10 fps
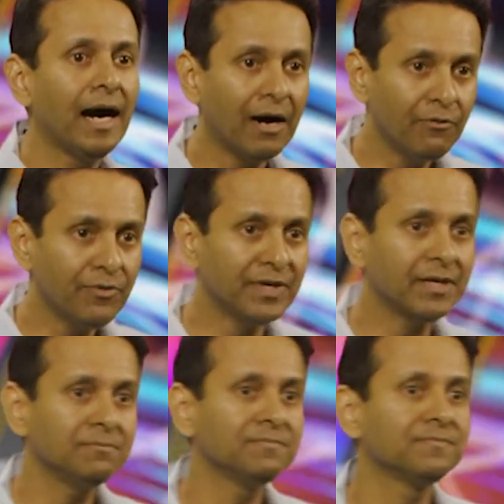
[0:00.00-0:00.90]

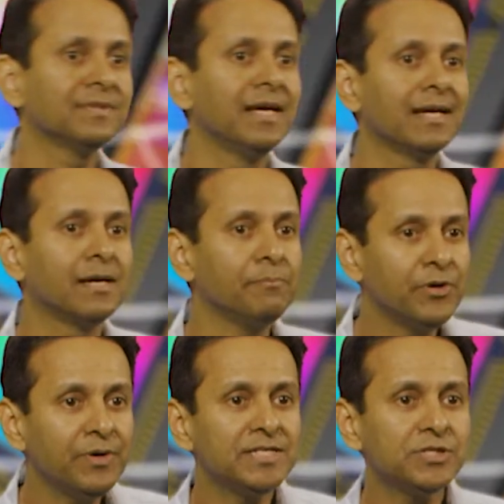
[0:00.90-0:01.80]
However,
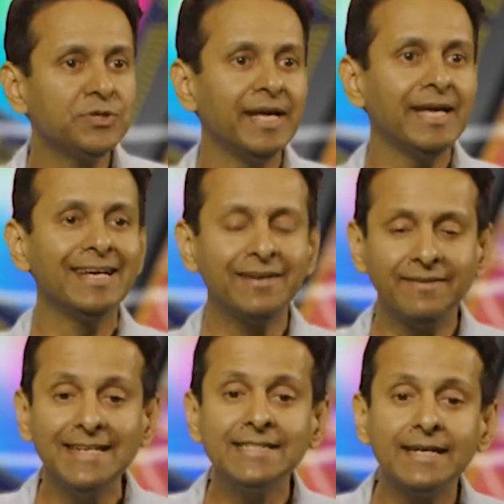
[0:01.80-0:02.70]
computers today
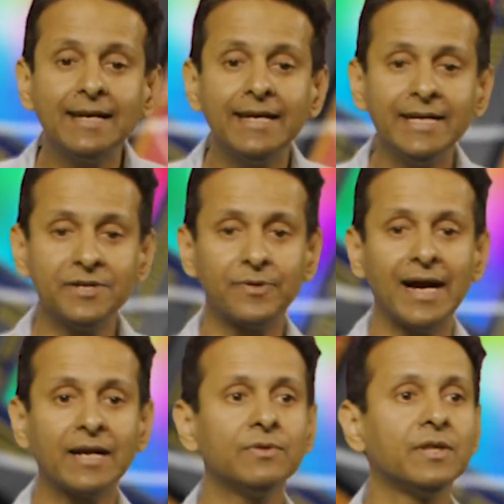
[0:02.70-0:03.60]
increasingly
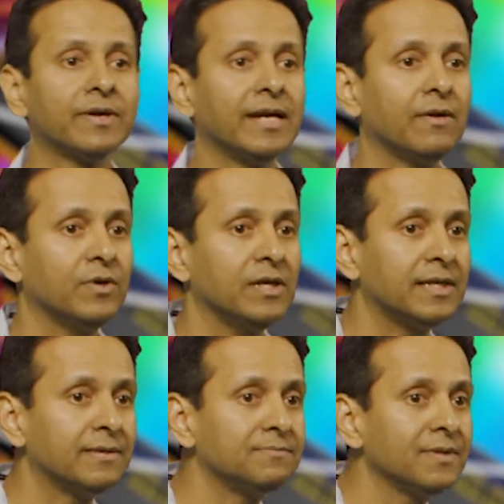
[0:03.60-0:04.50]
interact with the real
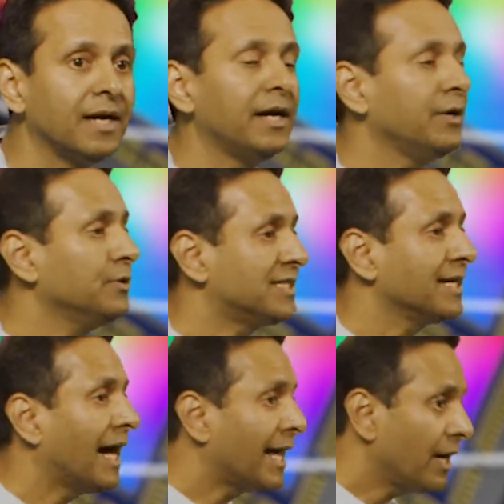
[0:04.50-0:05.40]
world
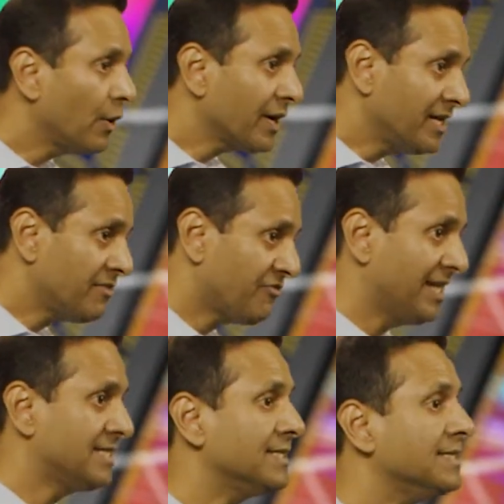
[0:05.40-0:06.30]
using analog
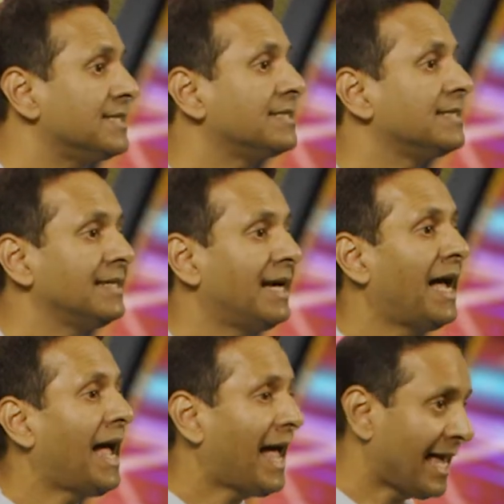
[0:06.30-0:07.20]
interfaces
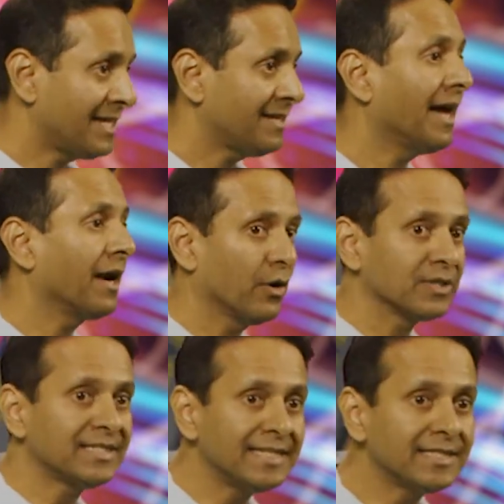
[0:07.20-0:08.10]
and analog
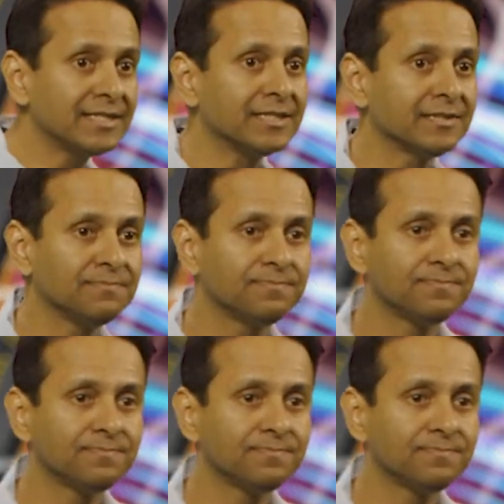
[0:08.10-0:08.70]
sensors.